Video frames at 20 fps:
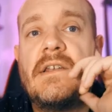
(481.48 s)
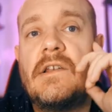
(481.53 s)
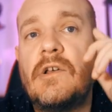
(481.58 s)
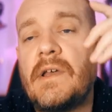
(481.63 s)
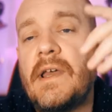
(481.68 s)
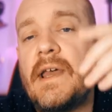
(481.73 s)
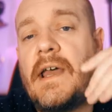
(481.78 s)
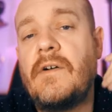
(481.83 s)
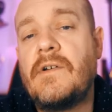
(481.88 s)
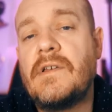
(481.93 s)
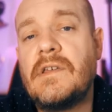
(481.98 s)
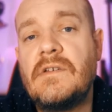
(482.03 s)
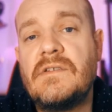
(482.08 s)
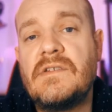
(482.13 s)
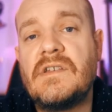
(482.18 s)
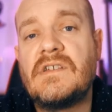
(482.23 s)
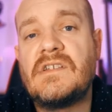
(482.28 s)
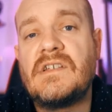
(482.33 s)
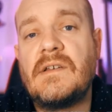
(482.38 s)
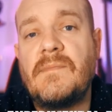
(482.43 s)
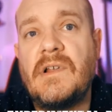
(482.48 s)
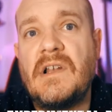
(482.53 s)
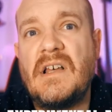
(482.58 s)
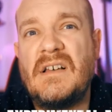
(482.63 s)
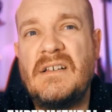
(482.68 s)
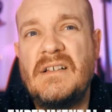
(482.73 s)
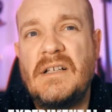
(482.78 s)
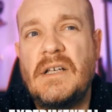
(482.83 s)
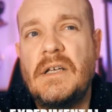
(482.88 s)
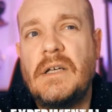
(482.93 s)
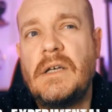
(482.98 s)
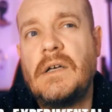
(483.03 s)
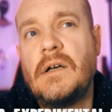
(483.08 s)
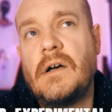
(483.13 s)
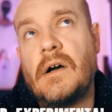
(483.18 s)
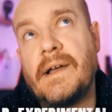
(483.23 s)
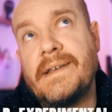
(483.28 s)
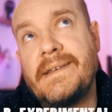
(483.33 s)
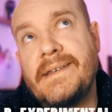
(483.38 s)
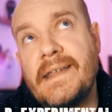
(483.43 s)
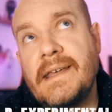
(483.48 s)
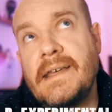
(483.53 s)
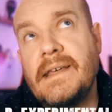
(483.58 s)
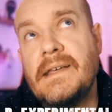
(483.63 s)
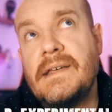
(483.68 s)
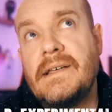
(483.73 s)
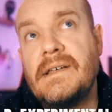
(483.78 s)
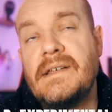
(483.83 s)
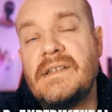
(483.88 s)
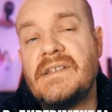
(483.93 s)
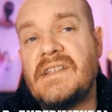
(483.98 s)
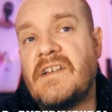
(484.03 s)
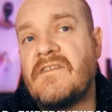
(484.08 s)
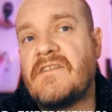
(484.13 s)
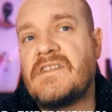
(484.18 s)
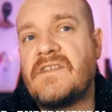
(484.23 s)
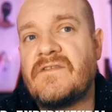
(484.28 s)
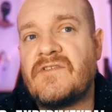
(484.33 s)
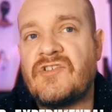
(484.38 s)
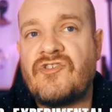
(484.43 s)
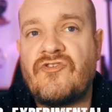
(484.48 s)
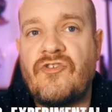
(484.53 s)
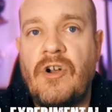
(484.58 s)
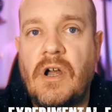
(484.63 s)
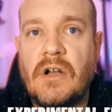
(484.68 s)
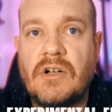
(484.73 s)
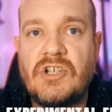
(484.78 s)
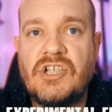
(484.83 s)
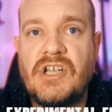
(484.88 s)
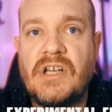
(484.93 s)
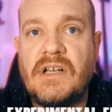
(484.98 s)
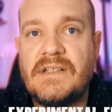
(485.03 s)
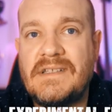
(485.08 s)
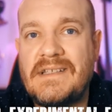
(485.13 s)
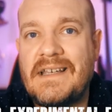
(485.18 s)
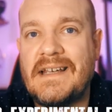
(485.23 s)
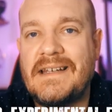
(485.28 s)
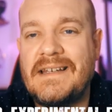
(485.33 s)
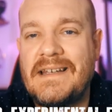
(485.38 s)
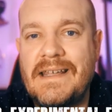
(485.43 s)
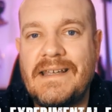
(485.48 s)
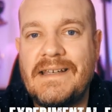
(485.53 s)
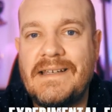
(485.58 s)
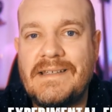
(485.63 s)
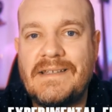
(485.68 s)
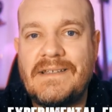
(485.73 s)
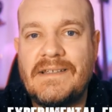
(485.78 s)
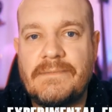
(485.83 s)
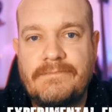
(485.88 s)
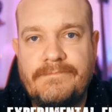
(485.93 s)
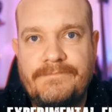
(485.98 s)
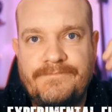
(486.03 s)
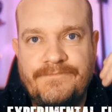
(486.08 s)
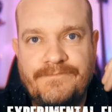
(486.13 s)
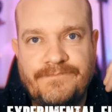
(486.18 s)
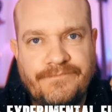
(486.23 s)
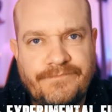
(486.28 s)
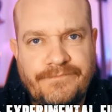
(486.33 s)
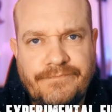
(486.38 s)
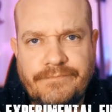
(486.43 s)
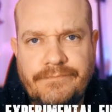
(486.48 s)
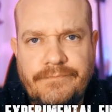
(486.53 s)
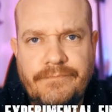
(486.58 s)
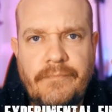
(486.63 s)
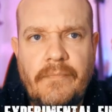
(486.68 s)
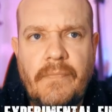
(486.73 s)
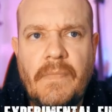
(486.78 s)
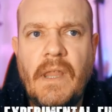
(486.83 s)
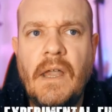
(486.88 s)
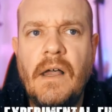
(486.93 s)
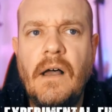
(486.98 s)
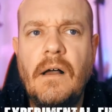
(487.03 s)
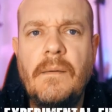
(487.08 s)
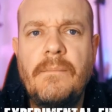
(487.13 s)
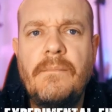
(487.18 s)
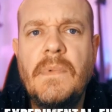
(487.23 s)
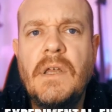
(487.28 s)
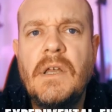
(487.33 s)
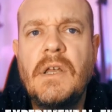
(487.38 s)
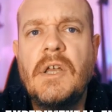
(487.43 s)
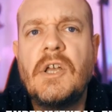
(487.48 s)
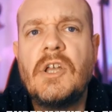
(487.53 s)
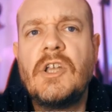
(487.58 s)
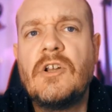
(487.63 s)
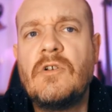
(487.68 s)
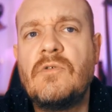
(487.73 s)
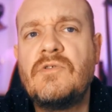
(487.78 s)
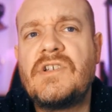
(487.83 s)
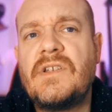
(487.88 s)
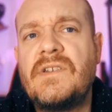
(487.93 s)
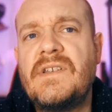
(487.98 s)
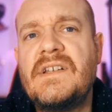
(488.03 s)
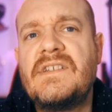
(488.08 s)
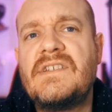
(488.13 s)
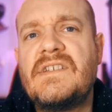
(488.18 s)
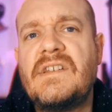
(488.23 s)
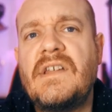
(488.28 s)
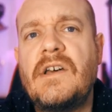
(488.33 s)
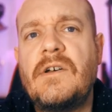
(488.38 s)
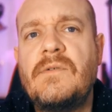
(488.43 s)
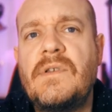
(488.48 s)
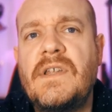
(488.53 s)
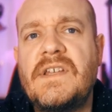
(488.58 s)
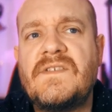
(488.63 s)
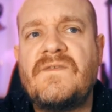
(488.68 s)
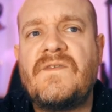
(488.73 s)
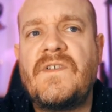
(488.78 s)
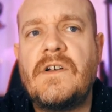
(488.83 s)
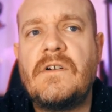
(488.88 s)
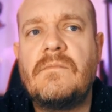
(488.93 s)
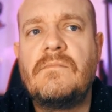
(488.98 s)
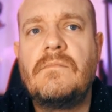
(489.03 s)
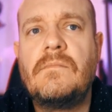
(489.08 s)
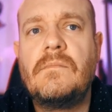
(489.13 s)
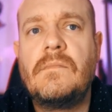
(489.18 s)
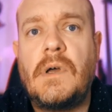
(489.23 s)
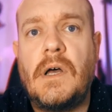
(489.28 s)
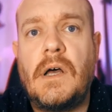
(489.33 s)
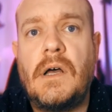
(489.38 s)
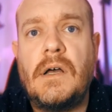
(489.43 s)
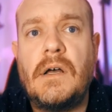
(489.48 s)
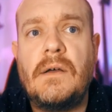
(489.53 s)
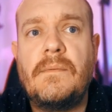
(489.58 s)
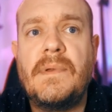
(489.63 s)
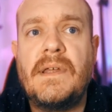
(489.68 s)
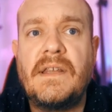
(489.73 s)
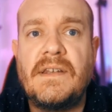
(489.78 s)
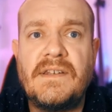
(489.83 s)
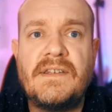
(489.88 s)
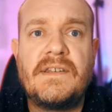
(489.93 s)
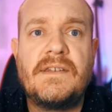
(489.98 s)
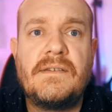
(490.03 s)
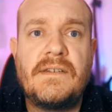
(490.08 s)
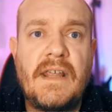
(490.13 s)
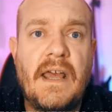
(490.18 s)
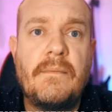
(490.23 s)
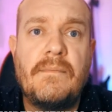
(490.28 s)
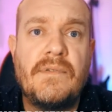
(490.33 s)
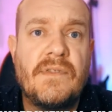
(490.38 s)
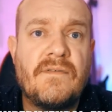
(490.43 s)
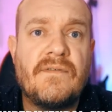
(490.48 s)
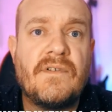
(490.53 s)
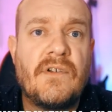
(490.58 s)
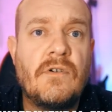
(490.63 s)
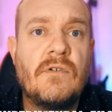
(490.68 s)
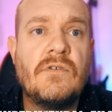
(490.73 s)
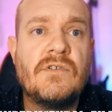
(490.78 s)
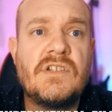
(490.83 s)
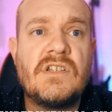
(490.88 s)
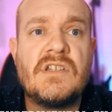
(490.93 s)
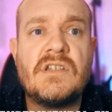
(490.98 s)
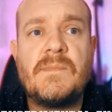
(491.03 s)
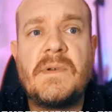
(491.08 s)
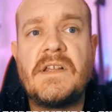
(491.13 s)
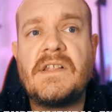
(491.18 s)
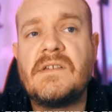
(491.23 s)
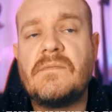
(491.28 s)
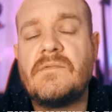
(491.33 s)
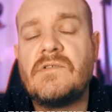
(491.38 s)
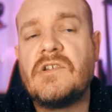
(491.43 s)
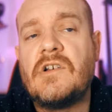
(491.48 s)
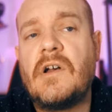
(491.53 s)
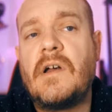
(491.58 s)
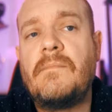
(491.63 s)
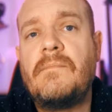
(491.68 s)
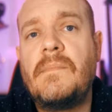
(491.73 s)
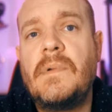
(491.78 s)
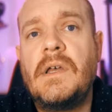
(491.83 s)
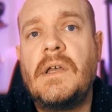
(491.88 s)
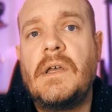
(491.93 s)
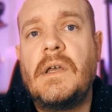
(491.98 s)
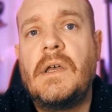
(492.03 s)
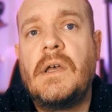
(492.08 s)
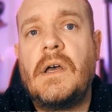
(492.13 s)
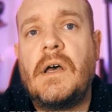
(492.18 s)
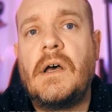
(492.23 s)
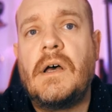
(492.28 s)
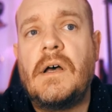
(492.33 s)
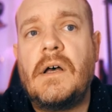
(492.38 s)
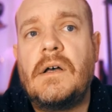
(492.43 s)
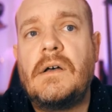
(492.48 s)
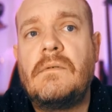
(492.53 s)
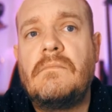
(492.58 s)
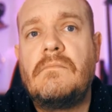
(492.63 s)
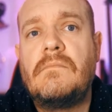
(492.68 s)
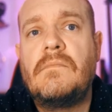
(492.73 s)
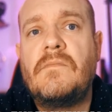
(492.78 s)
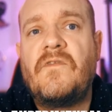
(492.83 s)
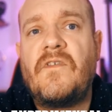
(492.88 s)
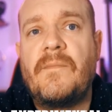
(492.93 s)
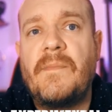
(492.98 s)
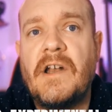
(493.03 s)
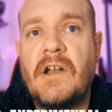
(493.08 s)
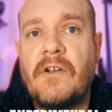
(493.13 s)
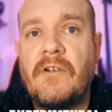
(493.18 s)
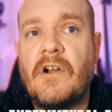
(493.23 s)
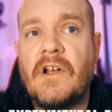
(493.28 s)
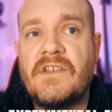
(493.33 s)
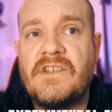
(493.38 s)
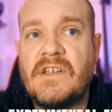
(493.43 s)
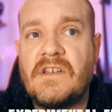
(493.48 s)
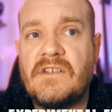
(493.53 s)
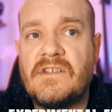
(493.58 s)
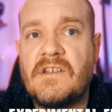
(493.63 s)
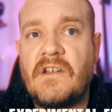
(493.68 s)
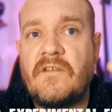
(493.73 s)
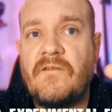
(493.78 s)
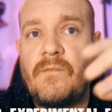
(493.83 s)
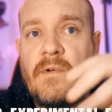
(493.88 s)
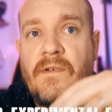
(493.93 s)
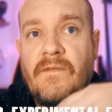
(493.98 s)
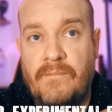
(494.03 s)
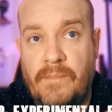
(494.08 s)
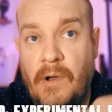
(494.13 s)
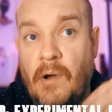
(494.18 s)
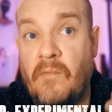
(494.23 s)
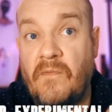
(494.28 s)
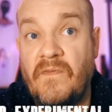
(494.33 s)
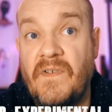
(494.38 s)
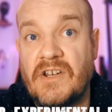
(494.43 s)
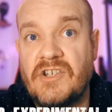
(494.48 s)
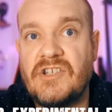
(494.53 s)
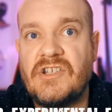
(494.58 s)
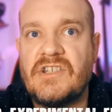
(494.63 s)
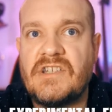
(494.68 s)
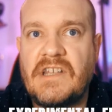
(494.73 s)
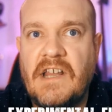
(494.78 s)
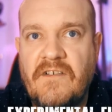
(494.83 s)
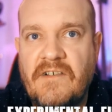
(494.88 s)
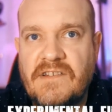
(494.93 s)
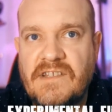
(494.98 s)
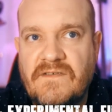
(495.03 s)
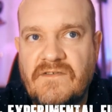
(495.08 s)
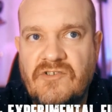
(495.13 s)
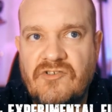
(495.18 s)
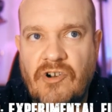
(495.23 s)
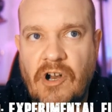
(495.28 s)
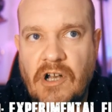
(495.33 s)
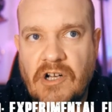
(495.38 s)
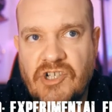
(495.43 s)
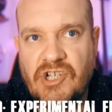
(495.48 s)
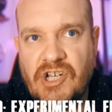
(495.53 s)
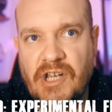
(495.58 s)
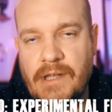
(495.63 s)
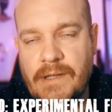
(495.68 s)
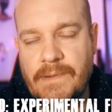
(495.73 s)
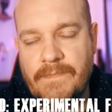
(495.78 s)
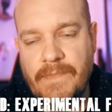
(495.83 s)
look at how it uses similar ideas, narrative structure, techniques. You'll also need to know this film in depth, of course, and spend some time familiarising yourself with Pulp Fiction's narrative structure